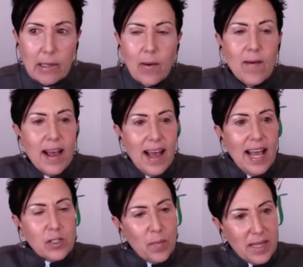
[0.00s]

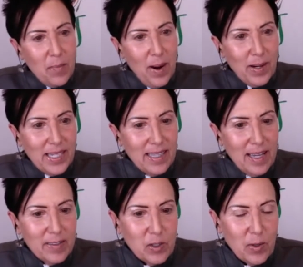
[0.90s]
So I'm in the parking
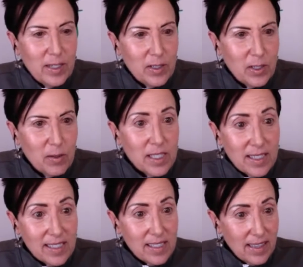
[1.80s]
lot of Trader Joe's, and
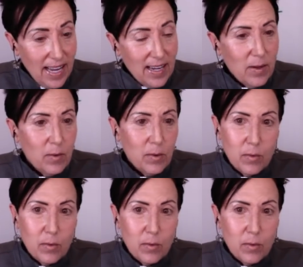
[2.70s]
this lady